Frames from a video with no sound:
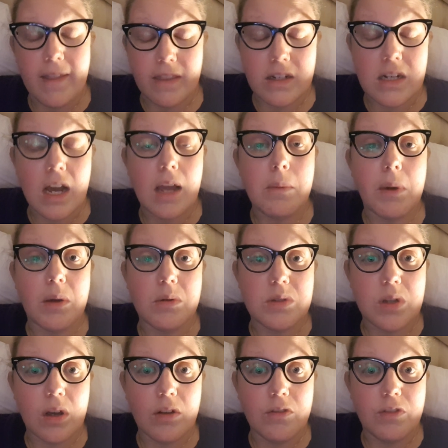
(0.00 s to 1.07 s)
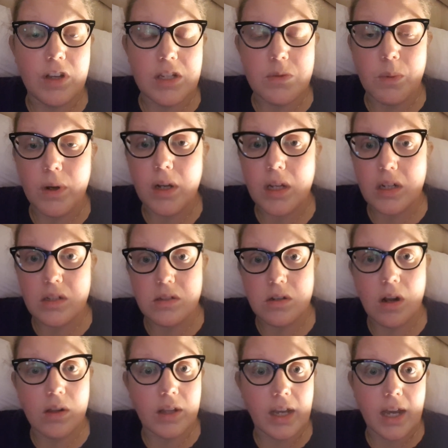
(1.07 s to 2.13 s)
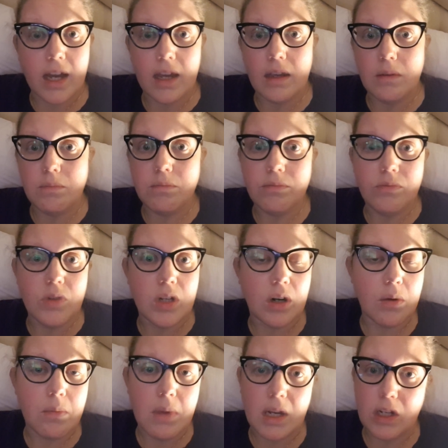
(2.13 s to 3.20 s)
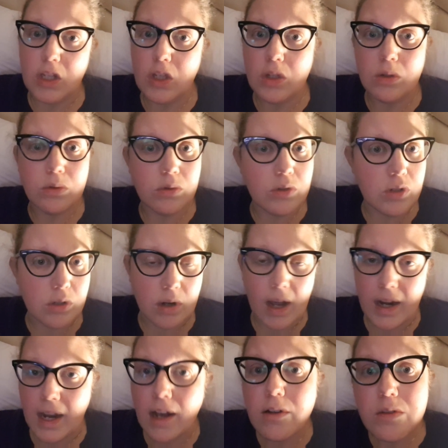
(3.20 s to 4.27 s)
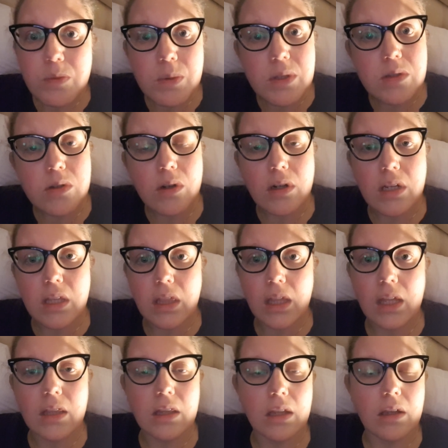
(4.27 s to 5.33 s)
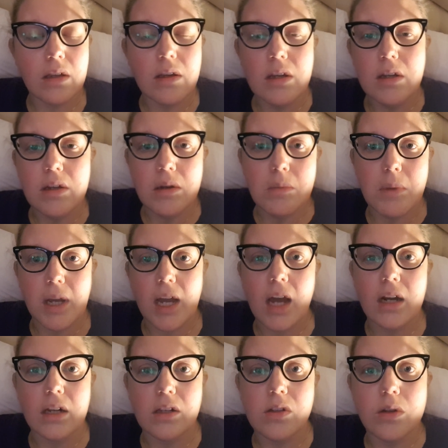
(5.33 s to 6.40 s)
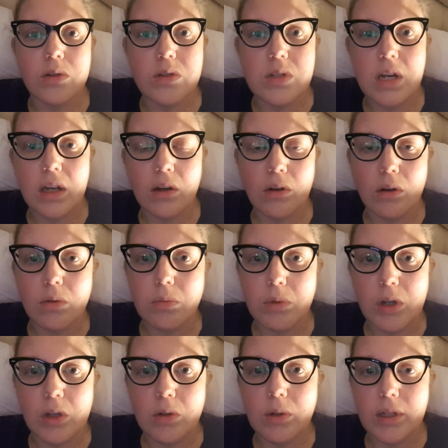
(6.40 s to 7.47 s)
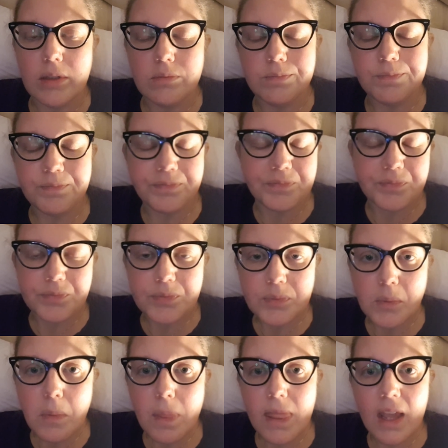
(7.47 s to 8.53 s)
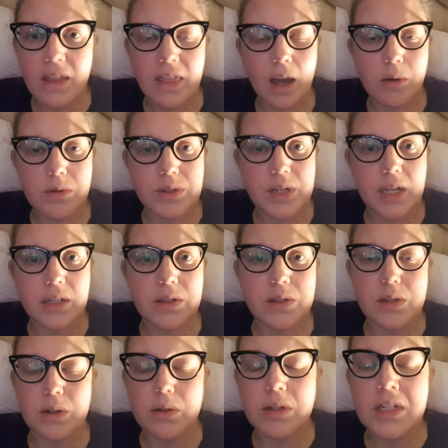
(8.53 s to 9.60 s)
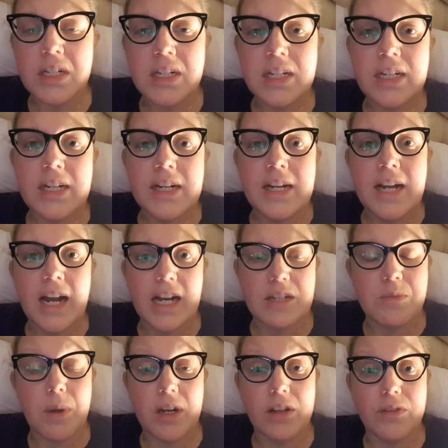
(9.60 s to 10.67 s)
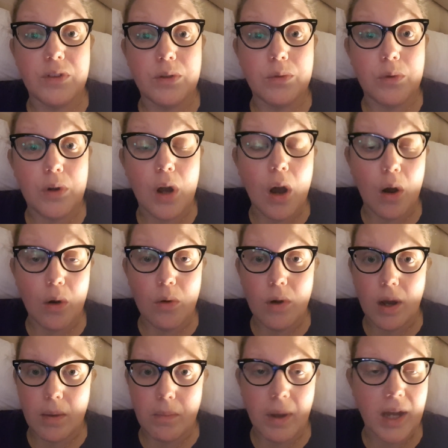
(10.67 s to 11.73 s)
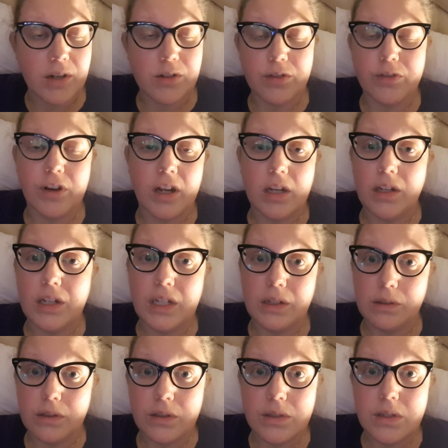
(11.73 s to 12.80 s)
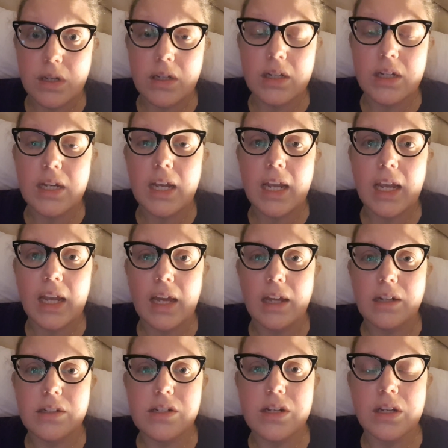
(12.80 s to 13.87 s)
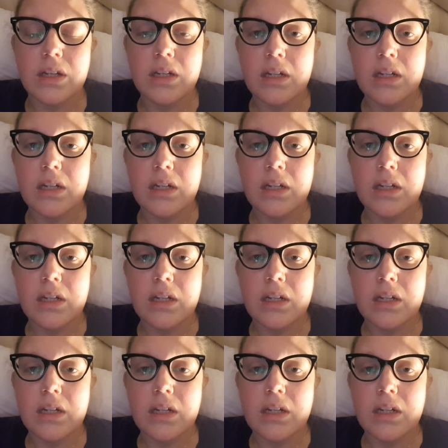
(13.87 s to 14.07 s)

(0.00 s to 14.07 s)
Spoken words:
the time I was on Facebook, and it's not like I, made huge announcements or anything. My kind of close-knit group knew, and that was it. So, as many of you know, I'm petrified of needles. And